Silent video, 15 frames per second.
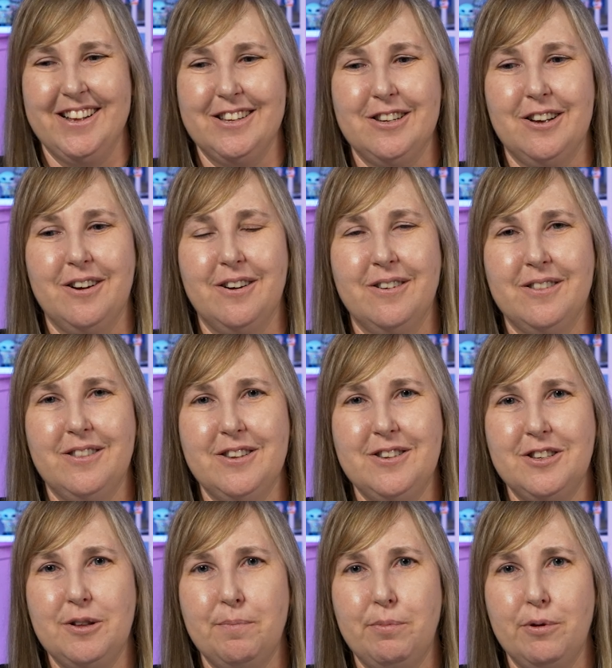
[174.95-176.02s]
So this
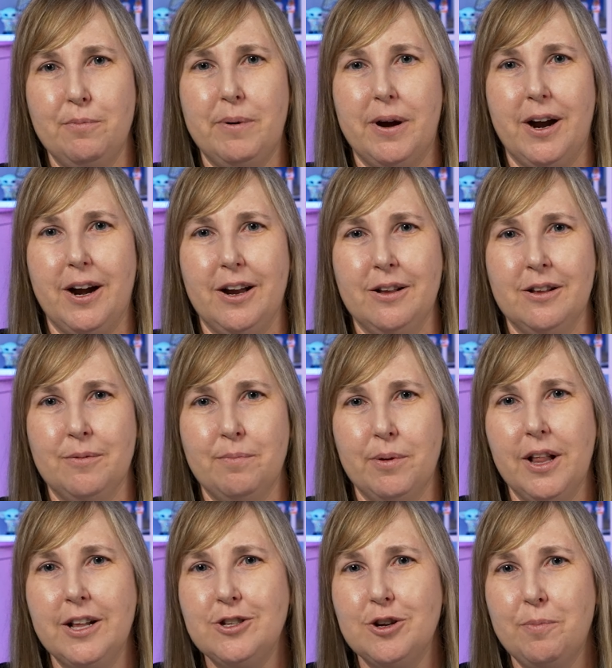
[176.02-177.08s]
is the Boo Berry, but
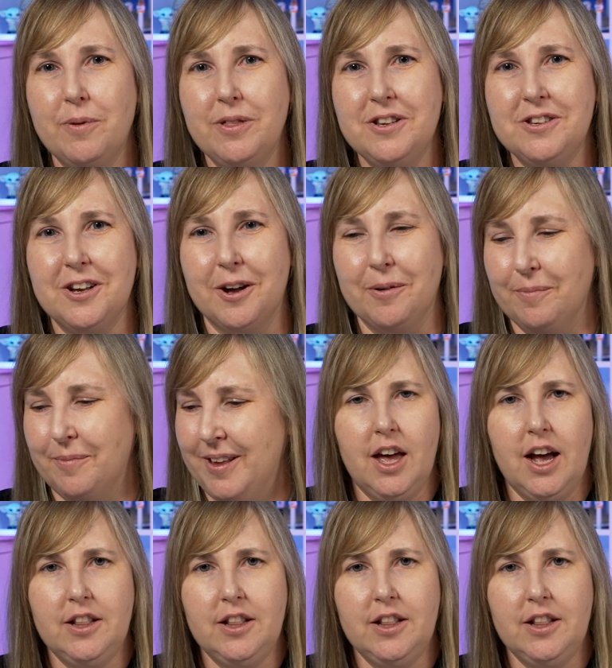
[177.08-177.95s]
let's open these up.